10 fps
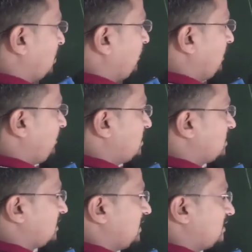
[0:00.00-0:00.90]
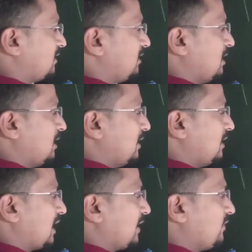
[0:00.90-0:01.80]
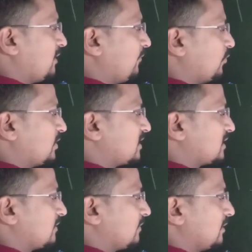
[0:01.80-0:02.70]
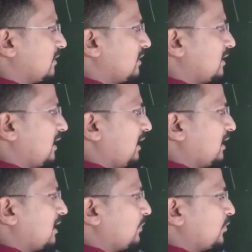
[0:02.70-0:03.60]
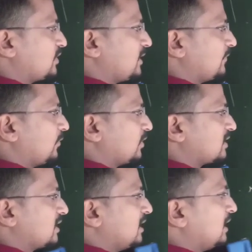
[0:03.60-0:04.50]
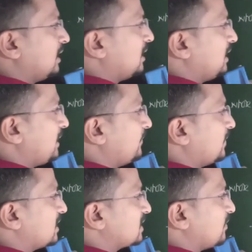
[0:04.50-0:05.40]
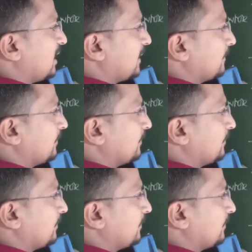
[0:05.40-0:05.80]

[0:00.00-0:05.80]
One feature, that is the driving force and opposing force differs by